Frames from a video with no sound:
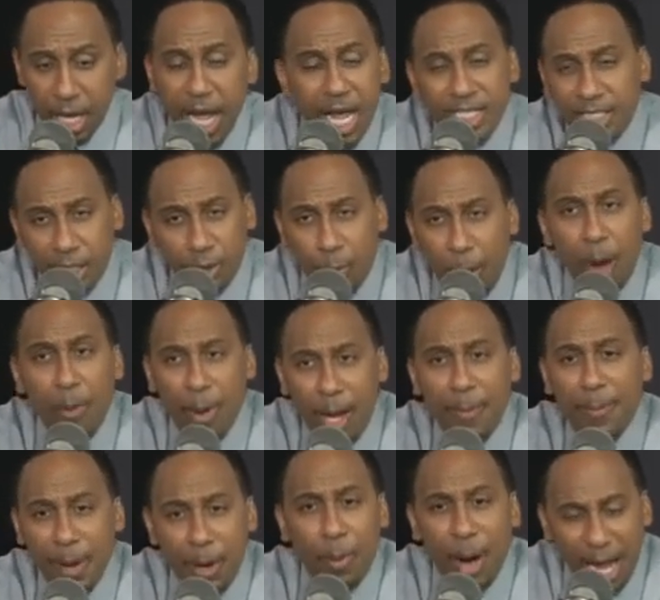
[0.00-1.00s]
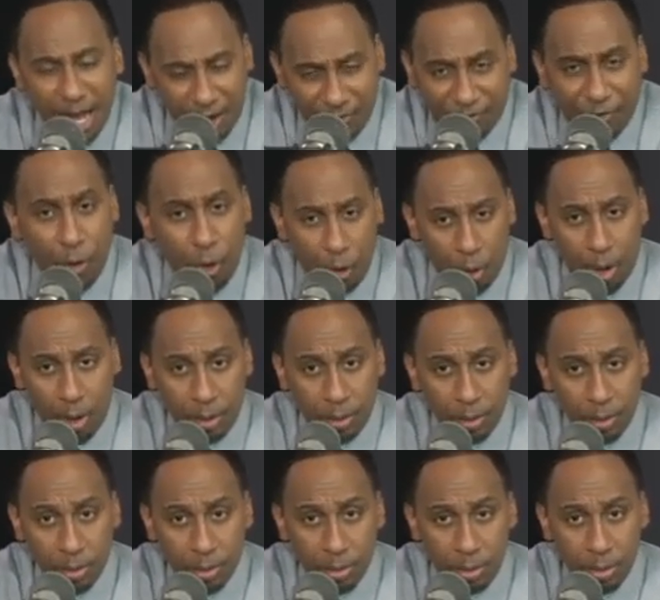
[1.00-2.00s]
This is what we've been waiting for.
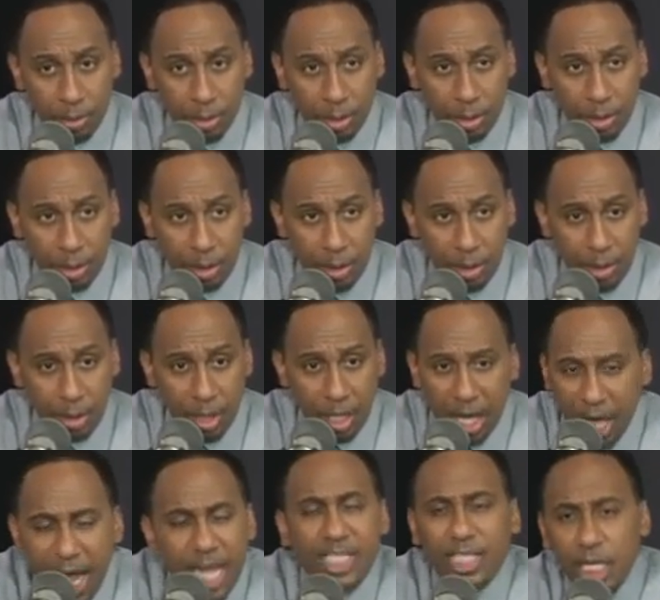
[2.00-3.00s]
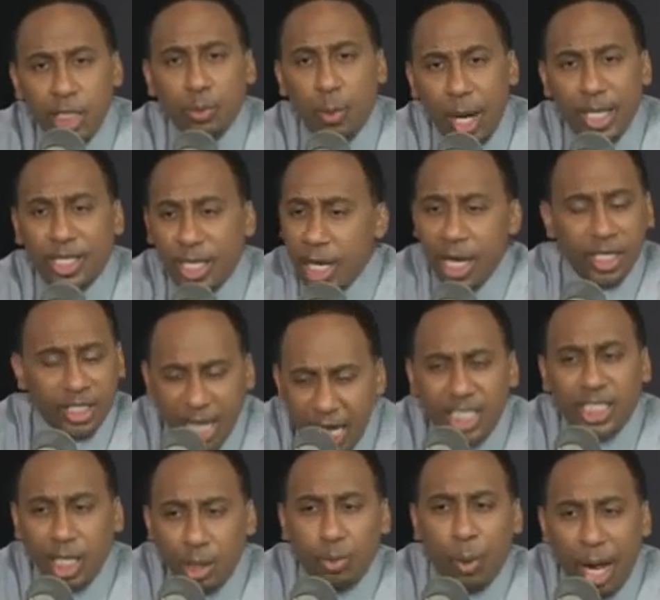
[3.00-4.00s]
This is what
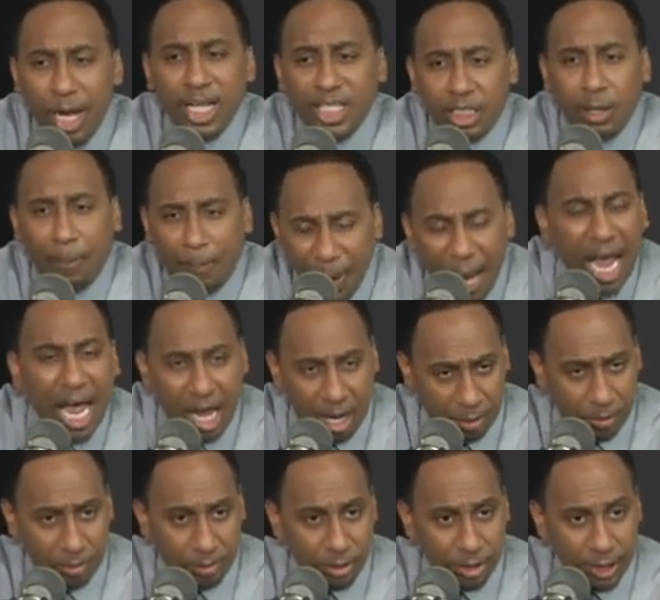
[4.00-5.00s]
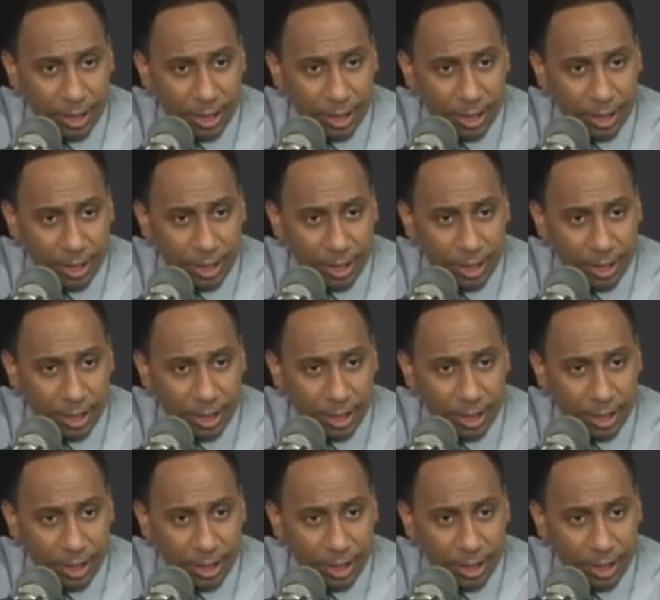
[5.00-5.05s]
it's about.